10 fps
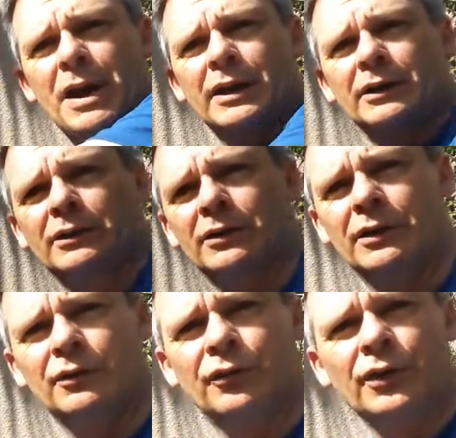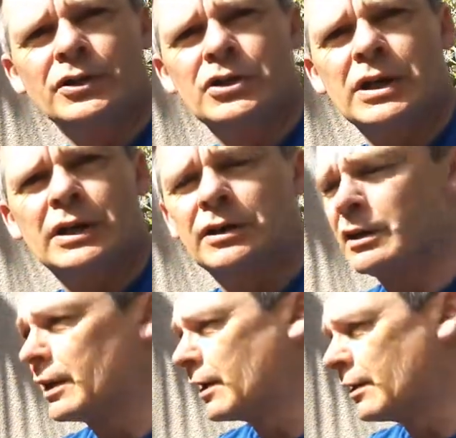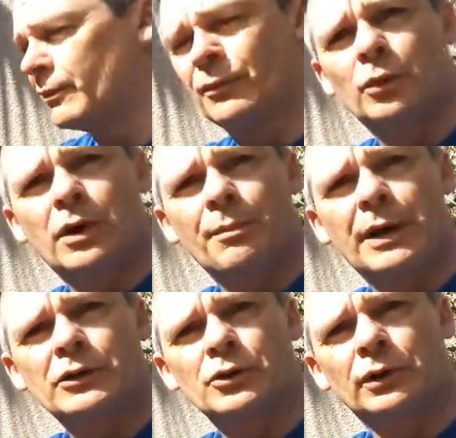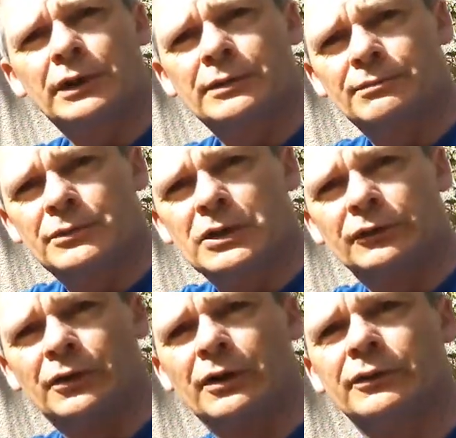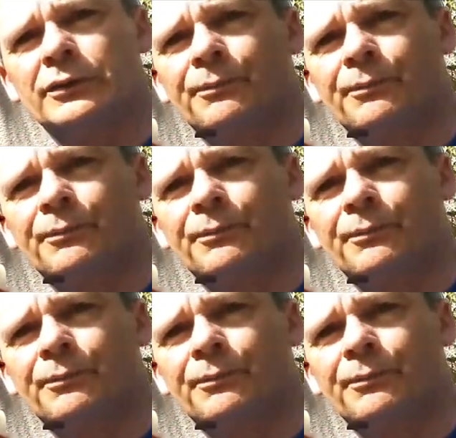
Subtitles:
back into the fridge and we'll come back shortly. Cheers guys.